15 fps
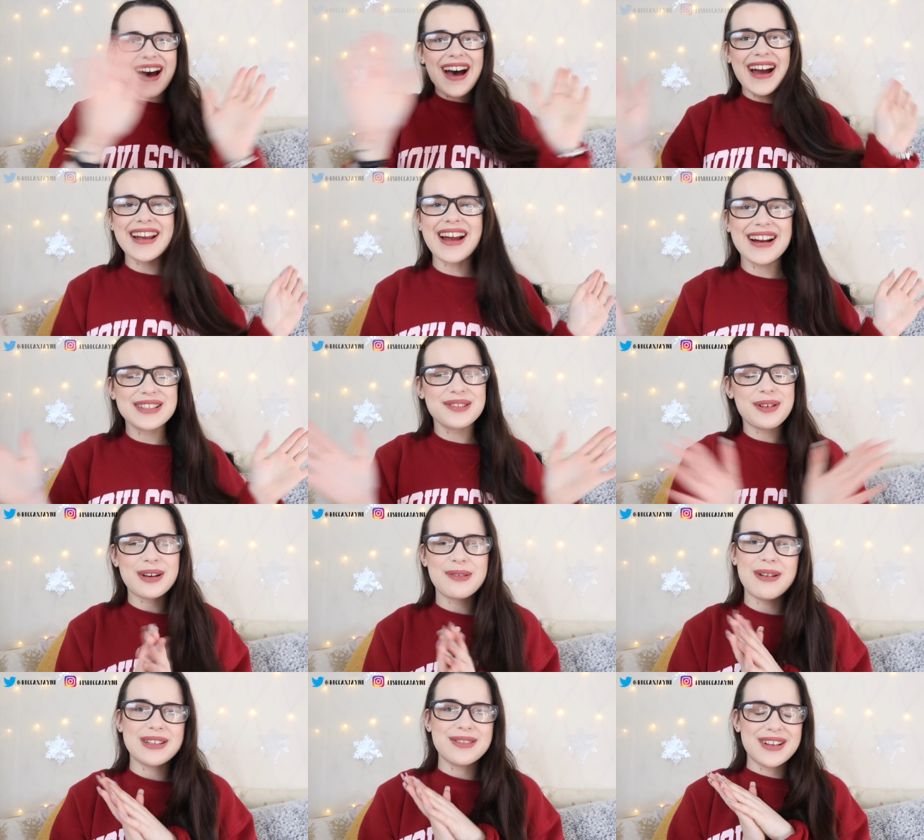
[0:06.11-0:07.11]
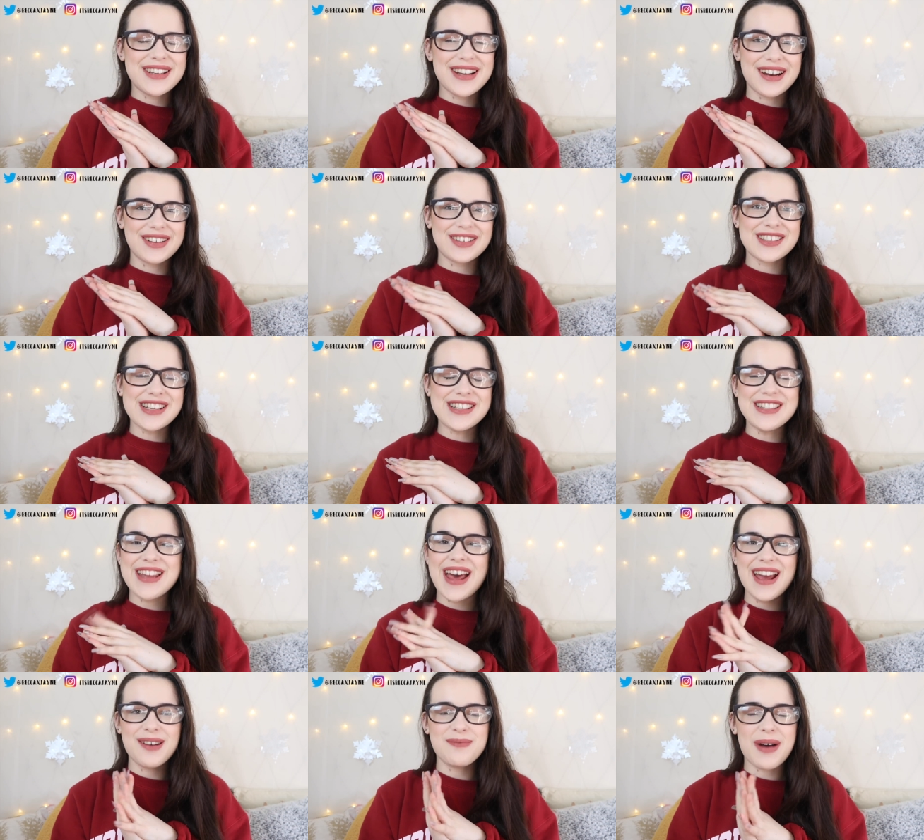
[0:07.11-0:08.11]
Hi guys and welcome back to my channel. So
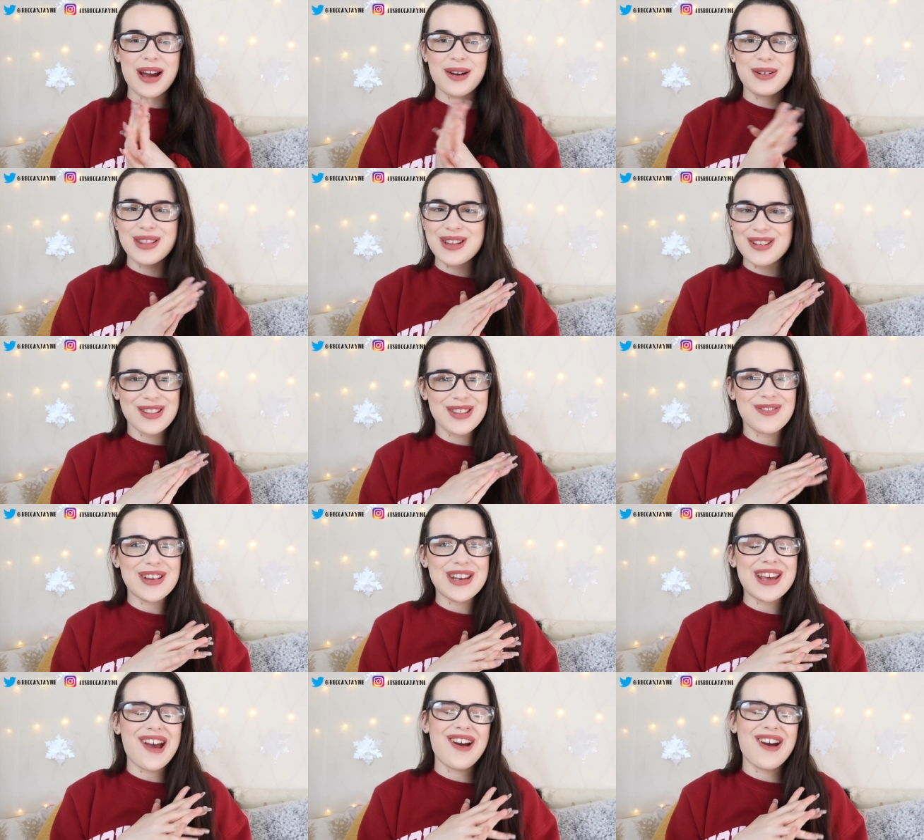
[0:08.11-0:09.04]
today I'm back with another video